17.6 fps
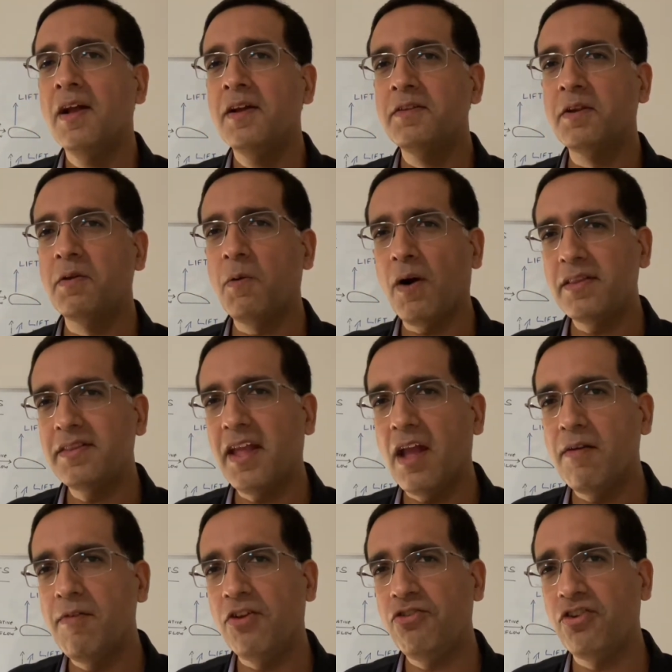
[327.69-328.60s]
Throughout
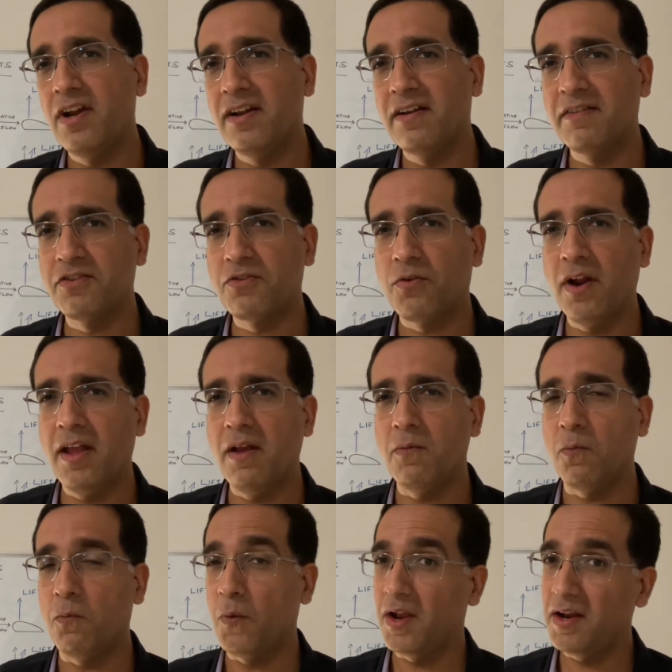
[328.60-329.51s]
the aviation industry,
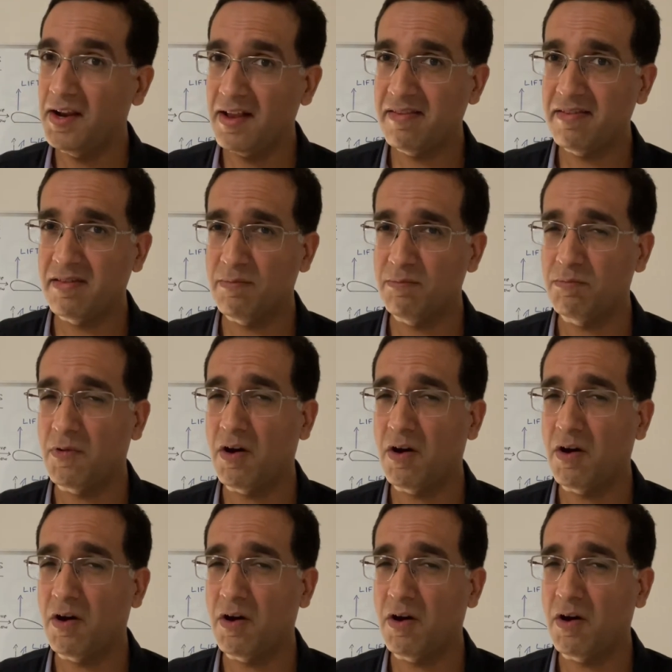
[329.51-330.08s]
winglets